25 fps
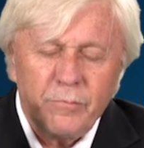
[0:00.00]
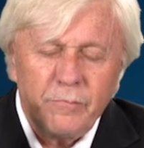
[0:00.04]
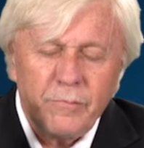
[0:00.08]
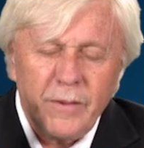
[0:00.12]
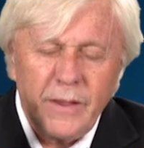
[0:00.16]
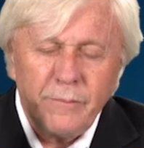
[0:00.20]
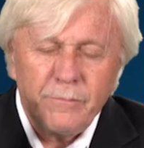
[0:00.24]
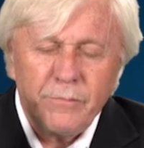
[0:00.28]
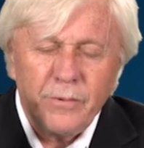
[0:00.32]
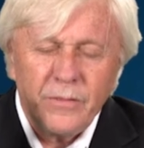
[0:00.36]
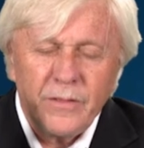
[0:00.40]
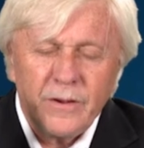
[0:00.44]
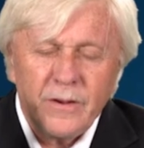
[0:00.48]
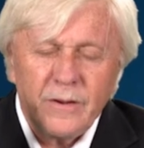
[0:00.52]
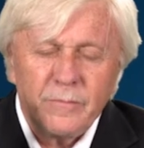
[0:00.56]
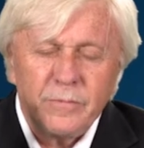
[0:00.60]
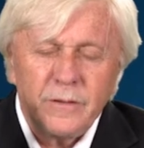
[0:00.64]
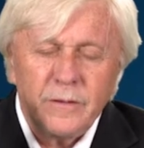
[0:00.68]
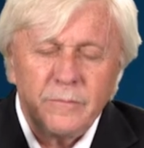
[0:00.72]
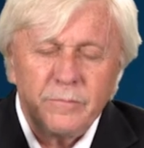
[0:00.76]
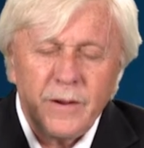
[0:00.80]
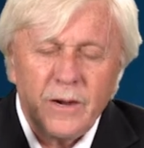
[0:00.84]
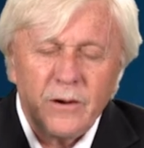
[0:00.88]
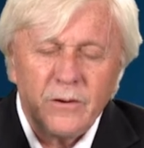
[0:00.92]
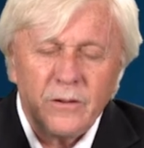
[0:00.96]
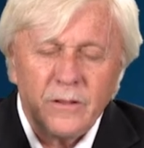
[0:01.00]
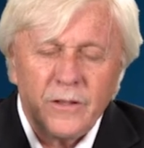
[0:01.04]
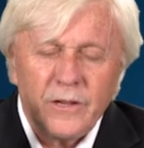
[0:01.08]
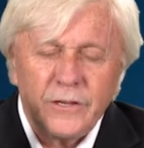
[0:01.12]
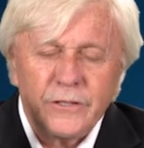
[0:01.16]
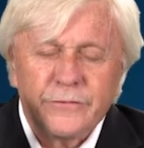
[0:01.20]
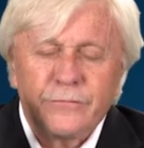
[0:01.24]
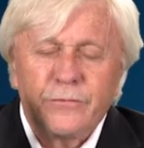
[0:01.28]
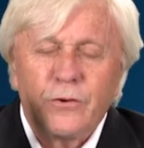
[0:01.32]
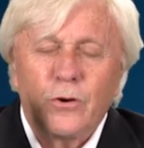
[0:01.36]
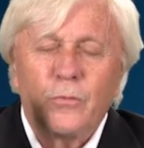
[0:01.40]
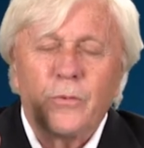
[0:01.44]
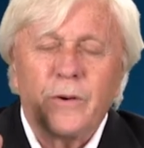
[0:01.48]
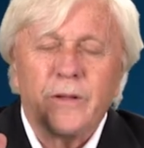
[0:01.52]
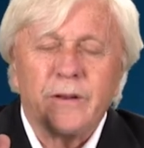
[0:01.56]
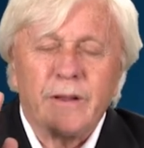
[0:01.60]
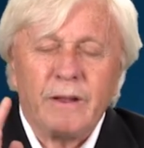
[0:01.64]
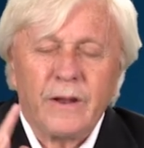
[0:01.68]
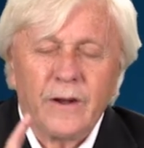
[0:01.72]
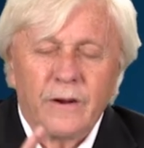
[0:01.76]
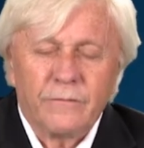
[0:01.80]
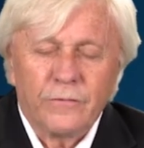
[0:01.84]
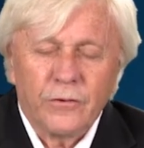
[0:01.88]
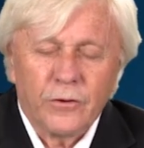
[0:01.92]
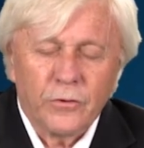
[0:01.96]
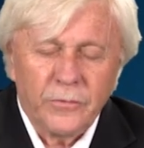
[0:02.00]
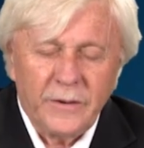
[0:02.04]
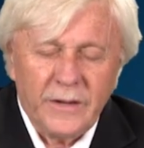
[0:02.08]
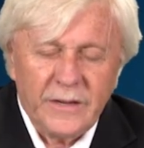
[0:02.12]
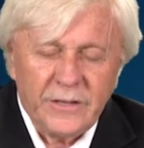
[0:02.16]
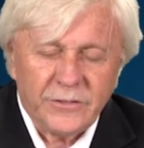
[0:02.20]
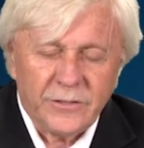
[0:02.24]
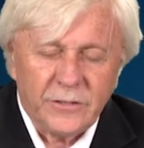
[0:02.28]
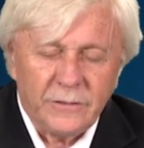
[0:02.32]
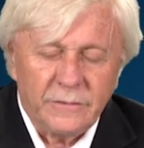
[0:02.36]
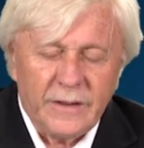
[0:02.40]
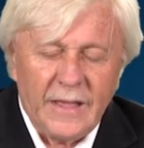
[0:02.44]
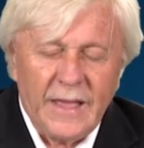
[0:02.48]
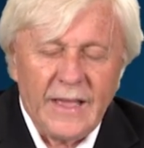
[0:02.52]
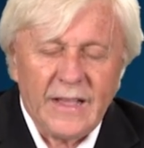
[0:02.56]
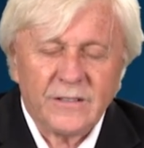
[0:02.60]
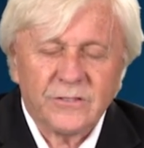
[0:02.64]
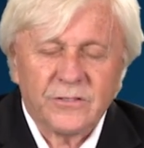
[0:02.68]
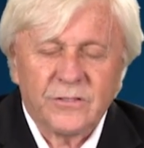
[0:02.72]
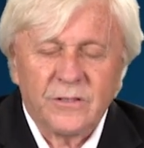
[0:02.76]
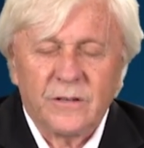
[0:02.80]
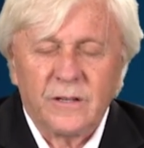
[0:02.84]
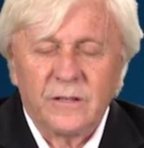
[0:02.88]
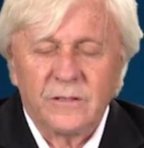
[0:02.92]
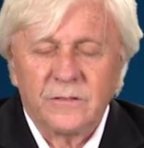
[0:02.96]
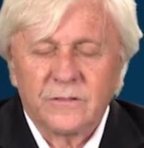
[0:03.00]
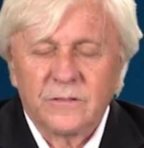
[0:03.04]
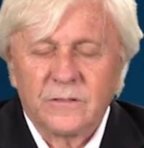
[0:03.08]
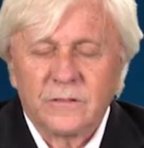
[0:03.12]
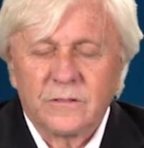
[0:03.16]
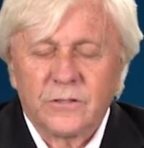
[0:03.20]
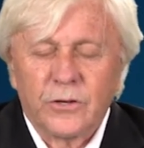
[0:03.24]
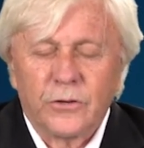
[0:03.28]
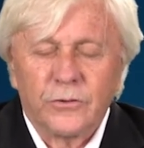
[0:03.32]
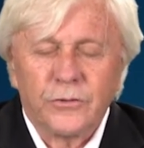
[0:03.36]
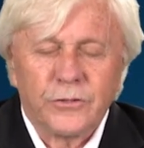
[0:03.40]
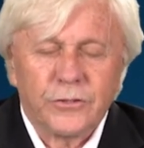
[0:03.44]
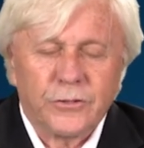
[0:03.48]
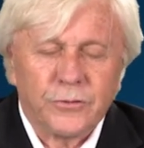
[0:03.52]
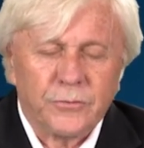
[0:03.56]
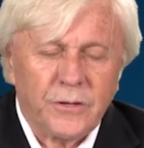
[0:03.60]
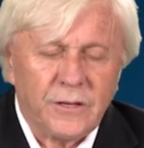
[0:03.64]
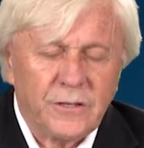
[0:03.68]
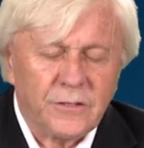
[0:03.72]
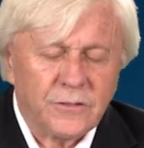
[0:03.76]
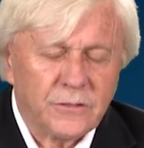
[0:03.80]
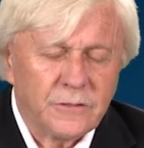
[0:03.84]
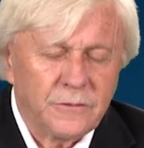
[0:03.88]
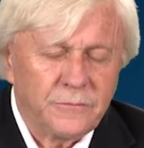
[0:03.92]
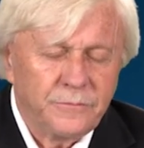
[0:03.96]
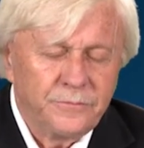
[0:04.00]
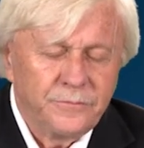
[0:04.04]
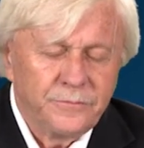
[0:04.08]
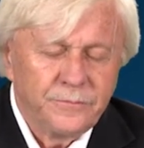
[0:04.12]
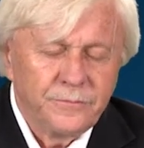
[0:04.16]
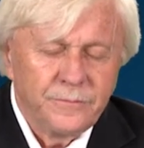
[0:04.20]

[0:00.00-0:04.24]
people that have been paralyzed for whatever reason, accidents, surgeries,